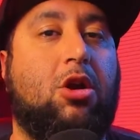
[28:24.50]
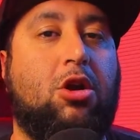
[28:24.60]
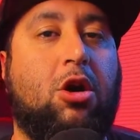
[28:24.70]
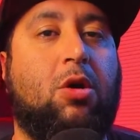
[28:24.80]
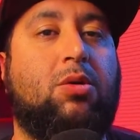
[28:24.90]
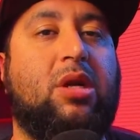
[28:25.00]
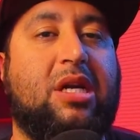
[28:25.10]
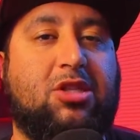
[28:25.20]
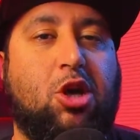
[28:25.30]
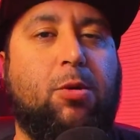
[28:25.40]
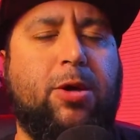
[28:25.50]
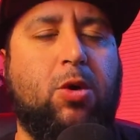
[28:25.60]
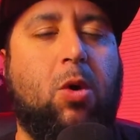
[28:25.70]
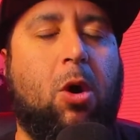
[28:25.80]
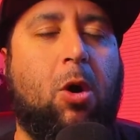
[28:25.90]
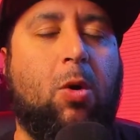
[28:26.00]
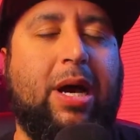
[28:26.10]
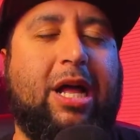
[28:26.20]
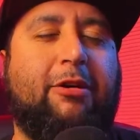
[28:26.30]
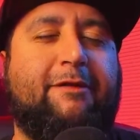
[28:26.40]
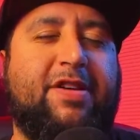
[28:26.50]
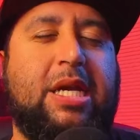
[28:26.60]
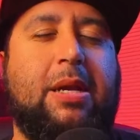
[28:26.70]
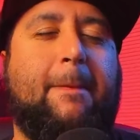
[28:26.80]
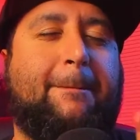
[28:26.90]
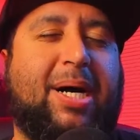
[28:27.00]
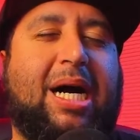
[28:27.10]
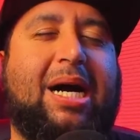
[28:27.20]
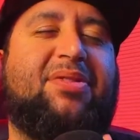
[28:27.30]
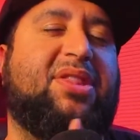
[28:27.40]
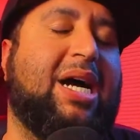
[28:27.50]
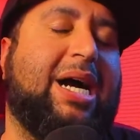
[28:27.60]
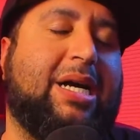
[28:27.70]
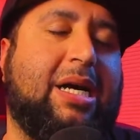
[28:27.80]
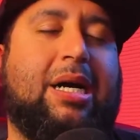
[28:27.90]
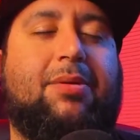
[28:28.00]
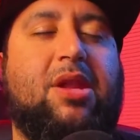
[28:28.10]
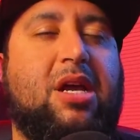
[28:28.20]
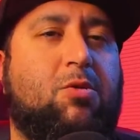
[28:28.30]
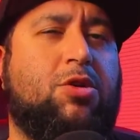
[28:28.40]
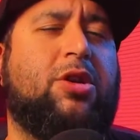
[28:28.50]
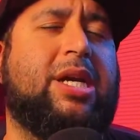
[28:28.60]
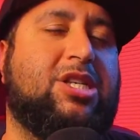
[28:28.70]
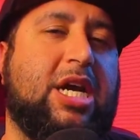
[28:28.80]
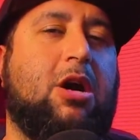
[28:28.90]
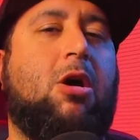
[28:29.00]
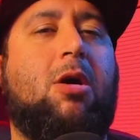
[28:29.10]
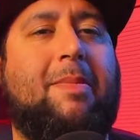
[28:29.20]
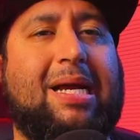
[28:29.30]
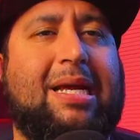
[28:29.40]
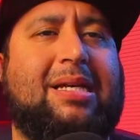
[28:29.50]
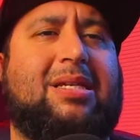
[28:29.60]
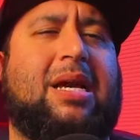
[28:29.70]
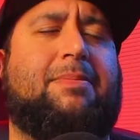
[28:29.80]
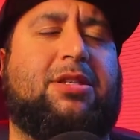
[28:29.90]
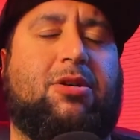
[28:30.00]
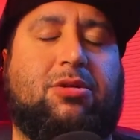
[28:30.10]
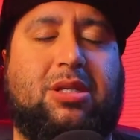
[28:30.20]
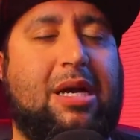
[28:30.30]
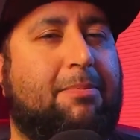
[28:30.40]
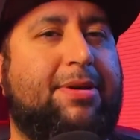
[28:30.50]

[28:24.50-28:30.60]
Lone, WOLV pod.com, when you can check all my latest episodes.